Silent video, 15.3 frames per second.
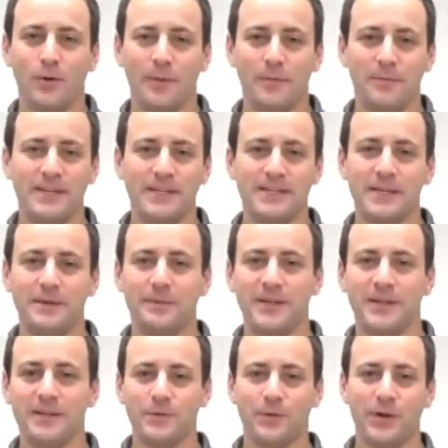Urban
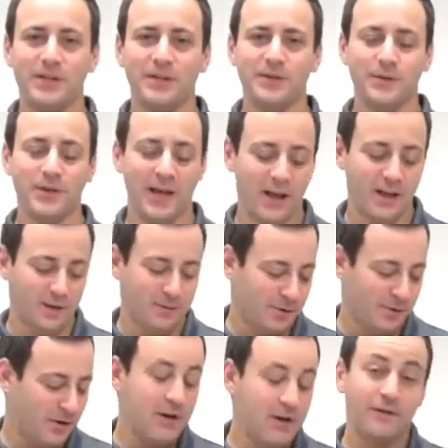PCP in .22
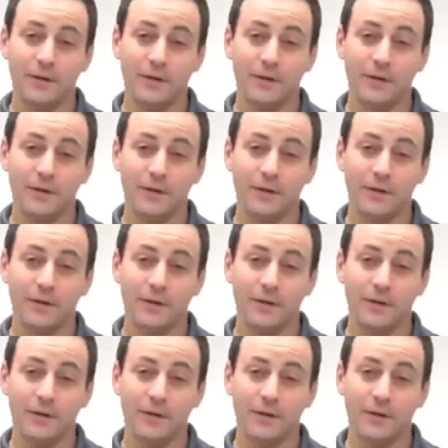caliber.